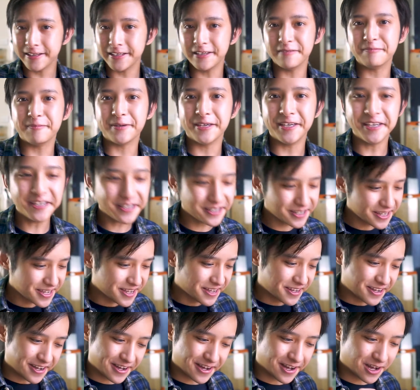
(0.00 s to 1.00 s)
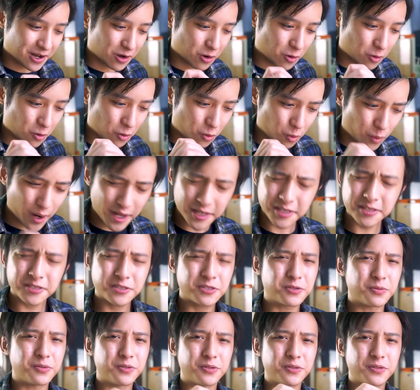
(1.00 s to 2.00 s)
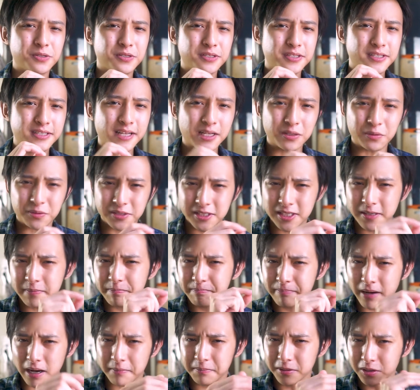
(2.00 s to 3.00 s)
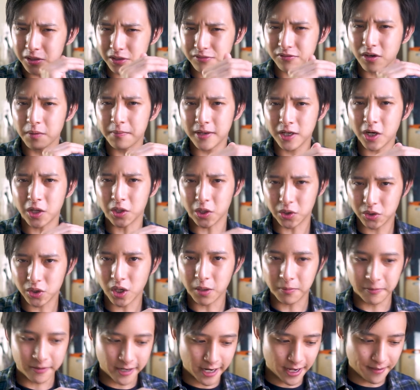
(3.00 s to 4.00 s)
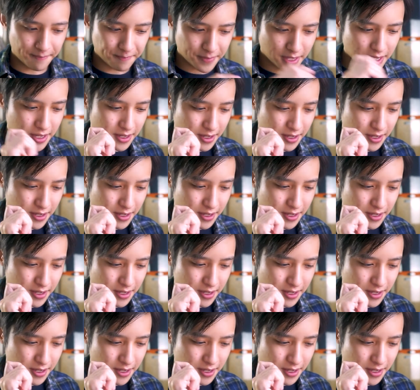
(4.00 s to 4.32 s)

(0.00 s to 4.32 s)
it be. Once you start to see bubbles forming on the top, right?